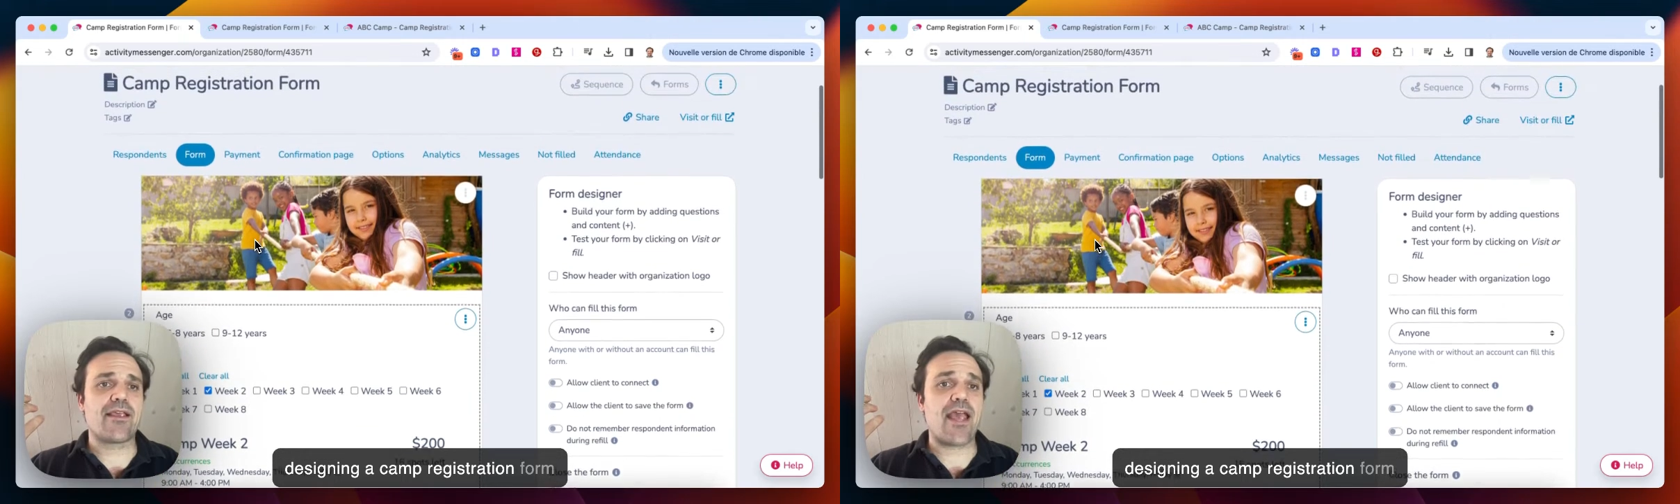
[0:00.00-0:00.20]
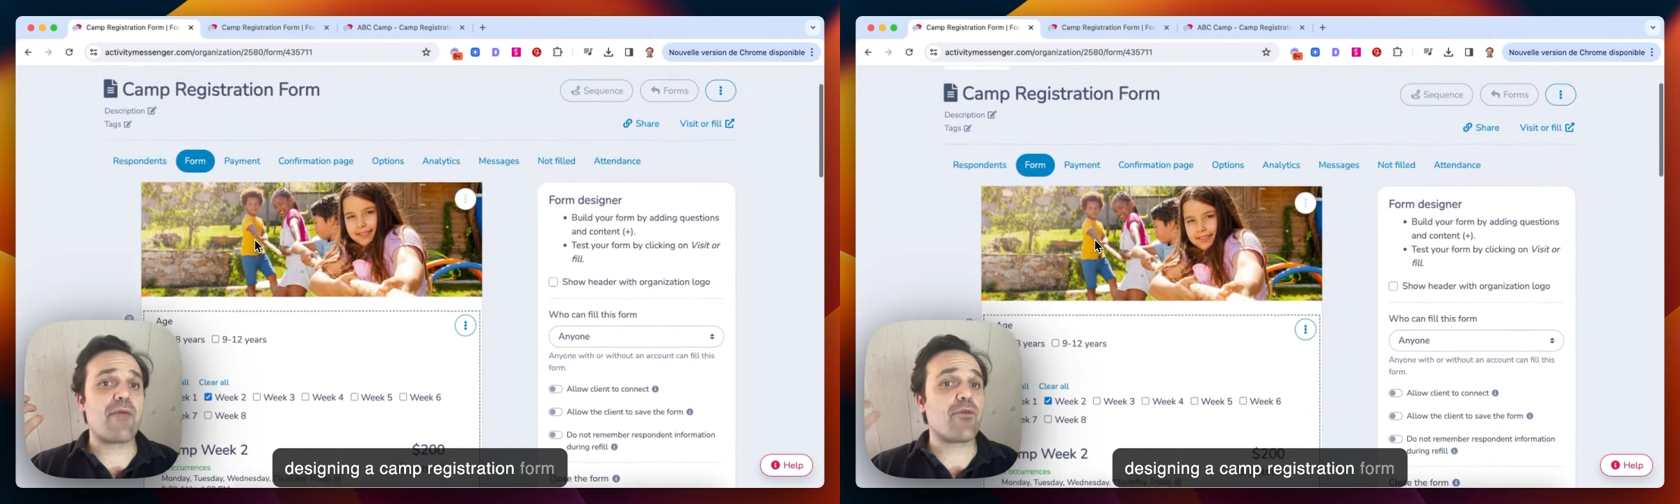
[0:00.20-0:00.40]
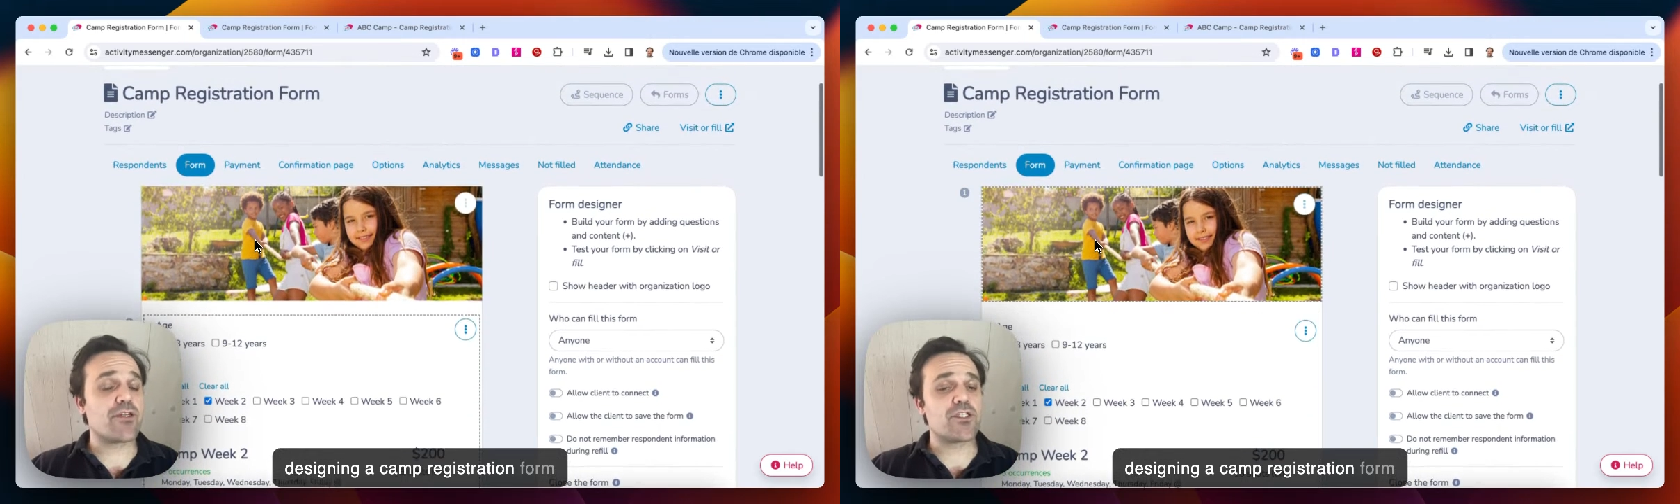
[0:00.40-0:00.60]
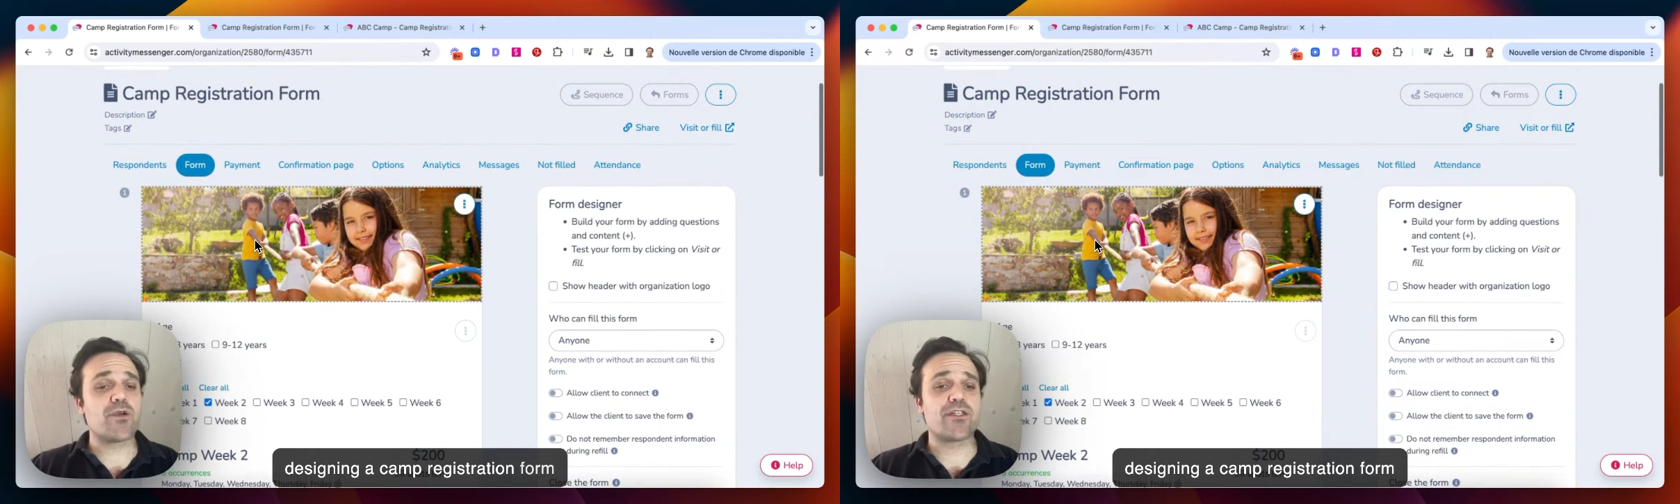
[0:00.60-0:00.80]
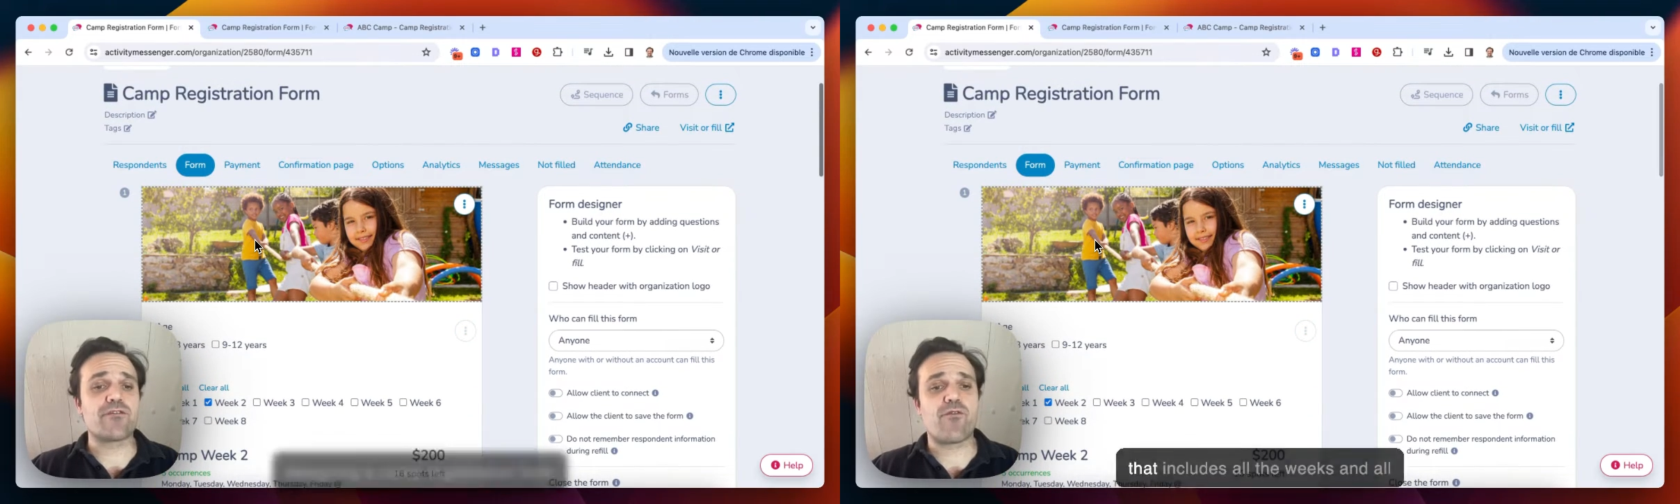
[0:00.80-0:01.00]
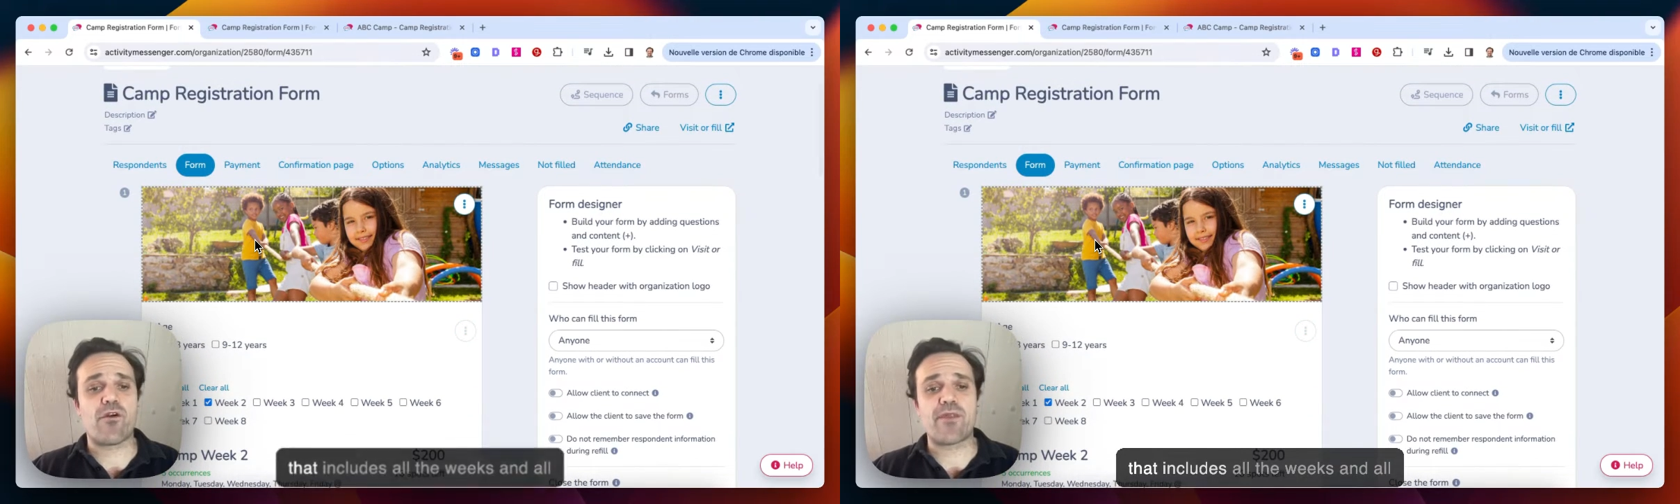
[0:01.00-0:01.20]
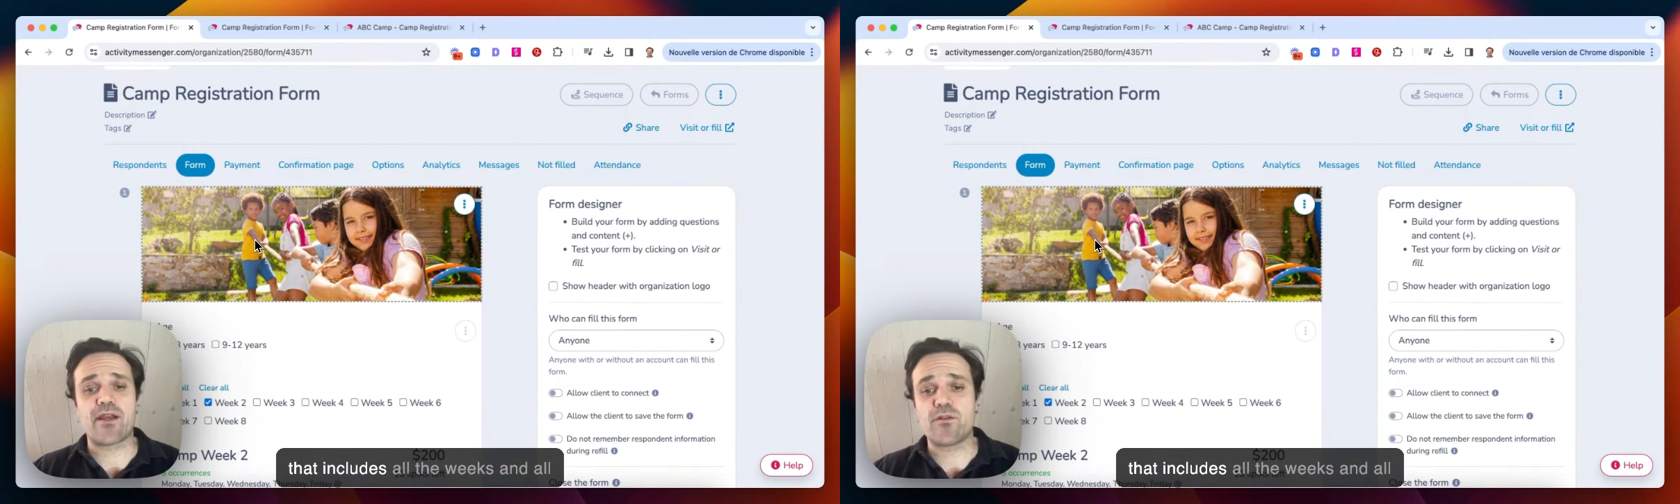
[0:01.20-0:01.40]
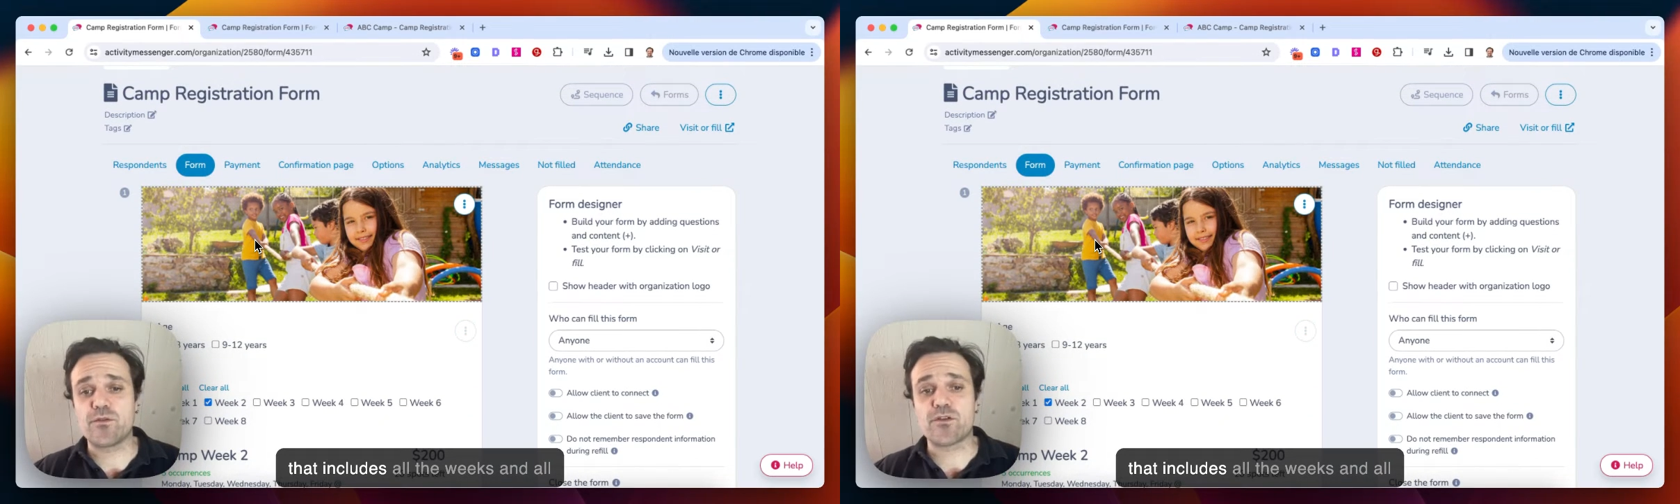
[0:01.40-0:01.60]
camp registration form that
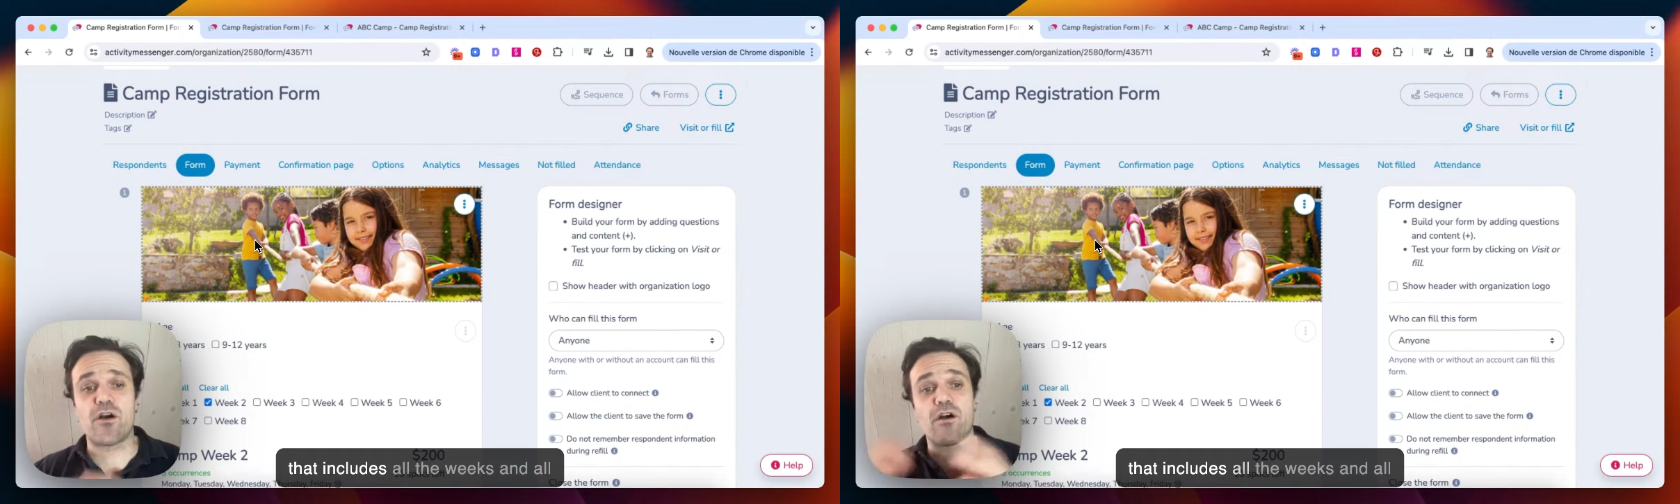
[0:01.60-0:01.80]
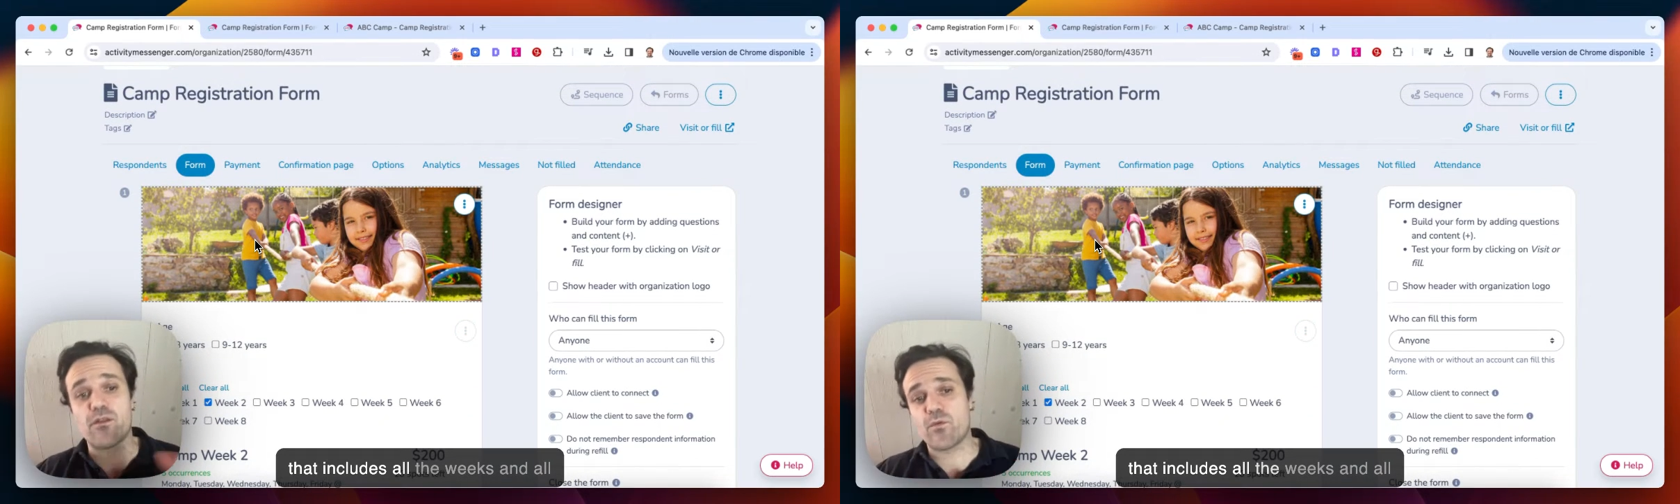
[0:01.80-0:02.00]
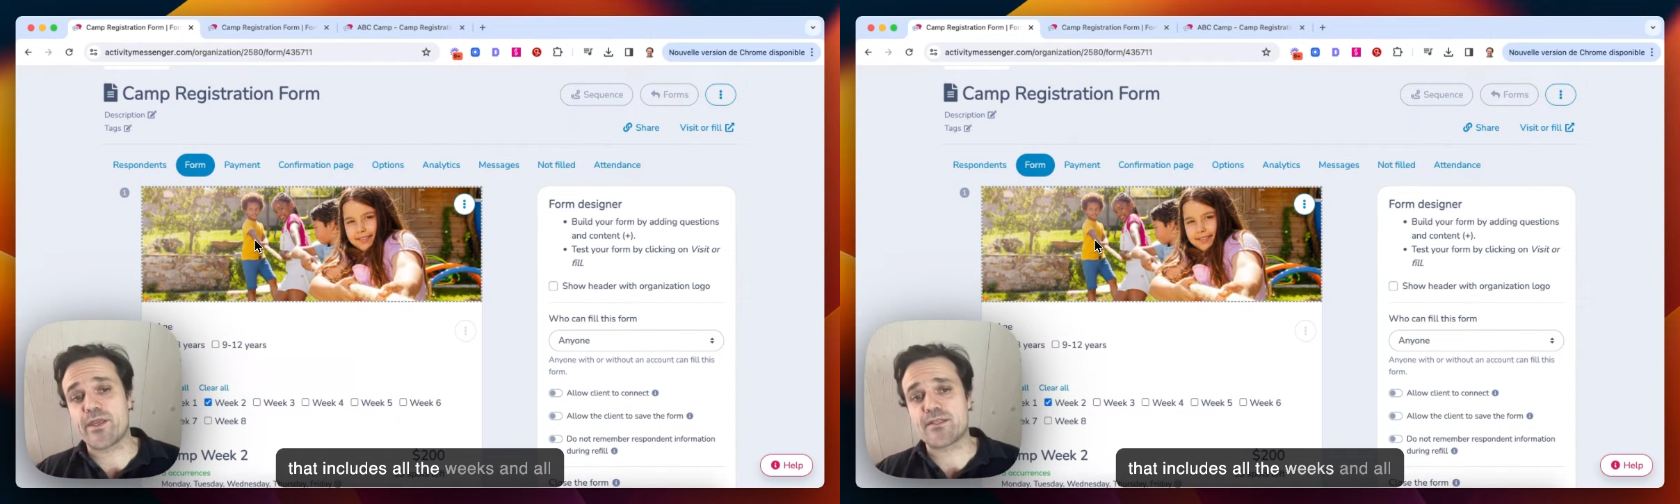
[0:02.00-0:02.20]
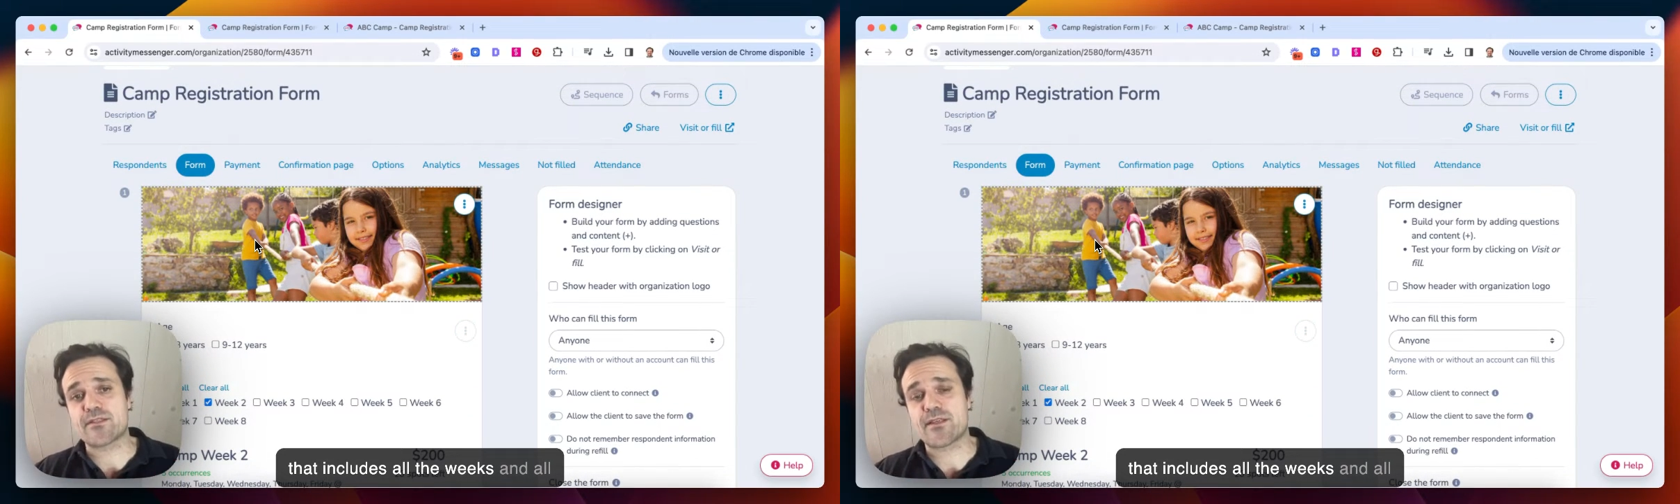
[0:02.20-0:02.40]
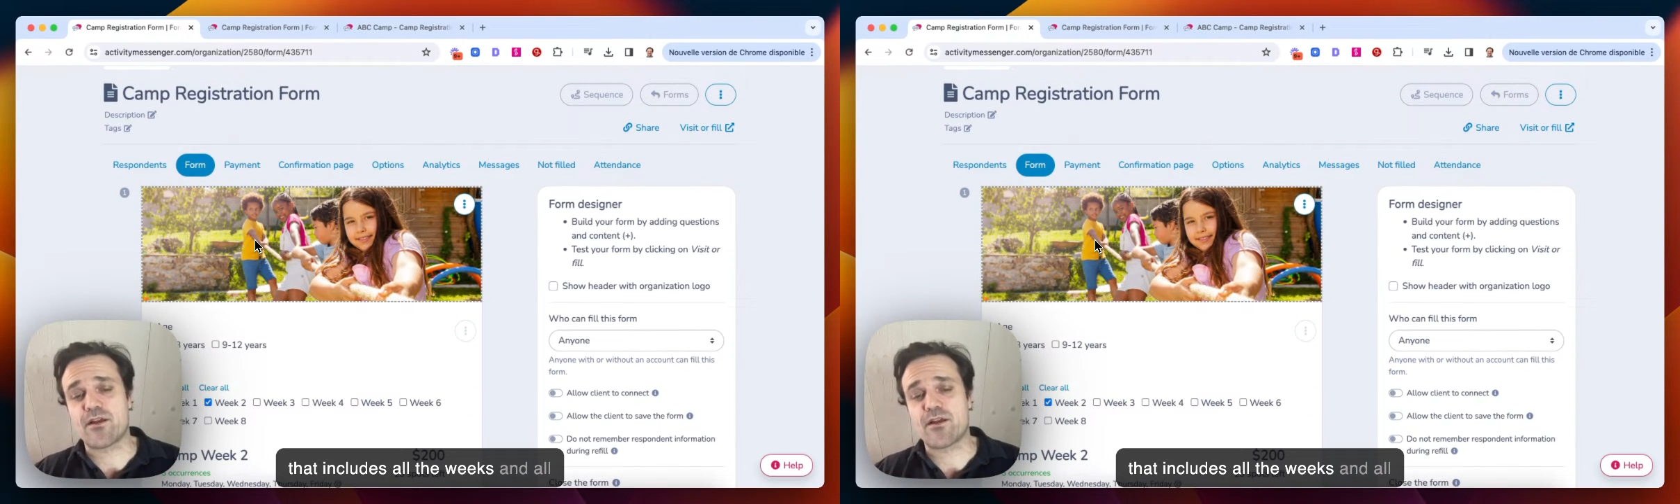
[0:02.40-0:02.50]
includes all the weeks